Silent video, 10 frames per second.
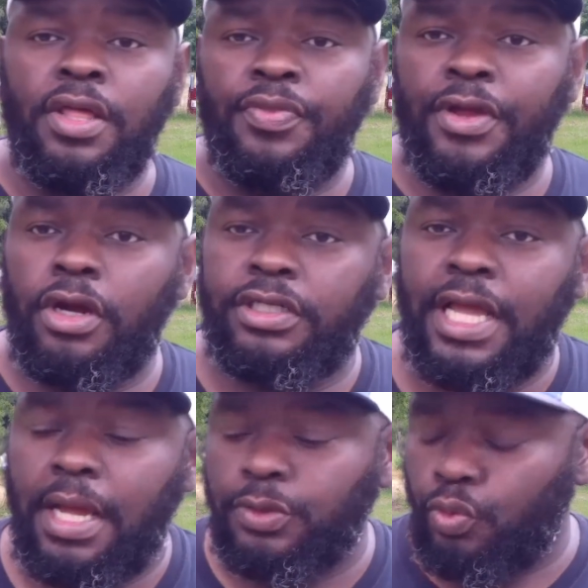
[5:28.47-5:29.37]
there are
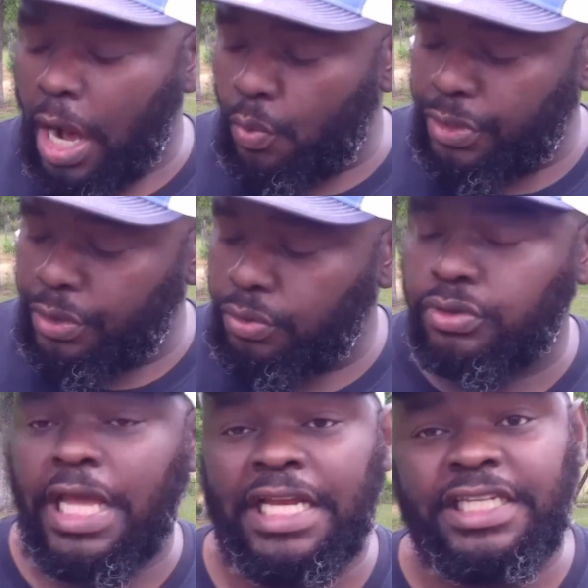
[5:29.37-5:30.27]
times where I will
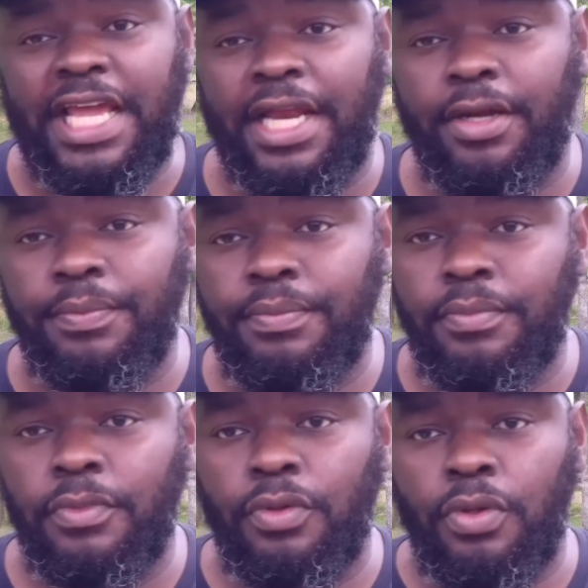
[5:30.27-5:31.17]
use a tandem,
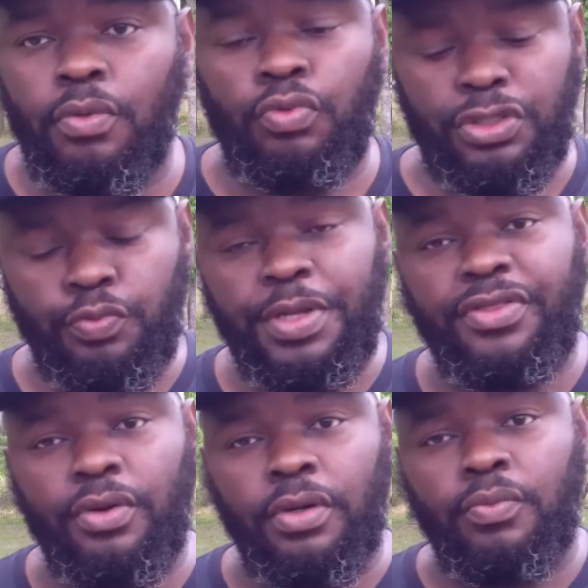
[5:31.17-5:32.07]
which will be
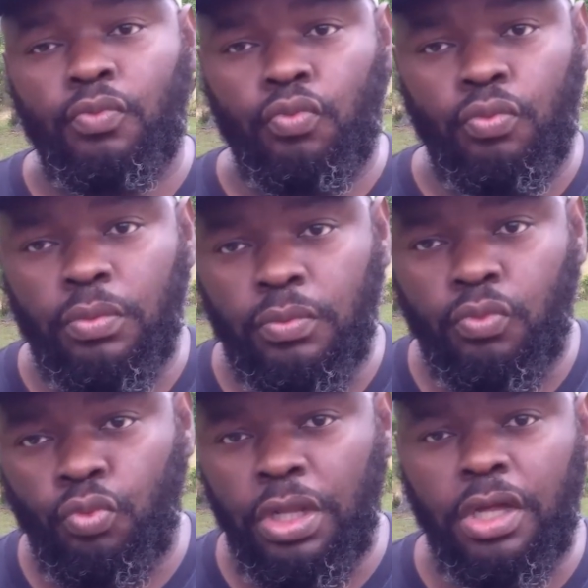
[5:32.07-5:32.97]
the
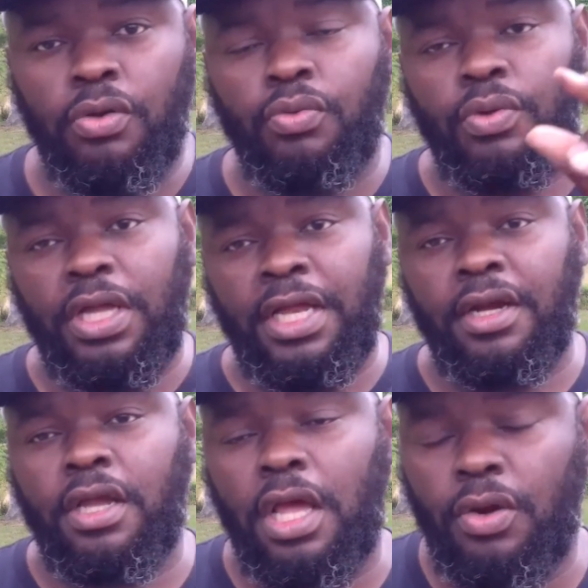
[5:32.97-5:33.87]
willow and the
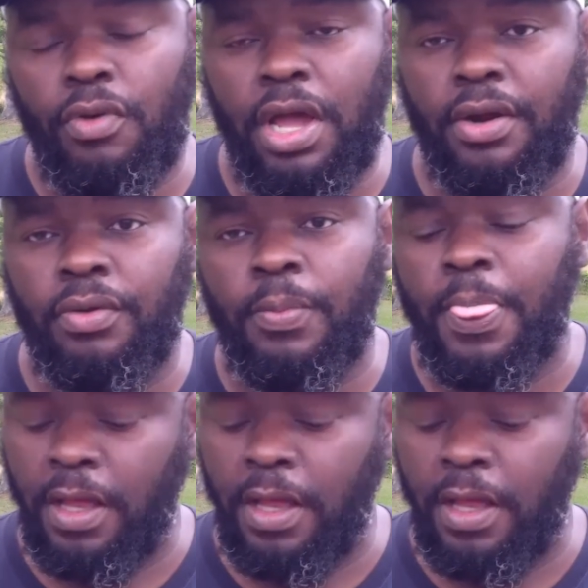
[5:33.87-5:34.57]
Colorado,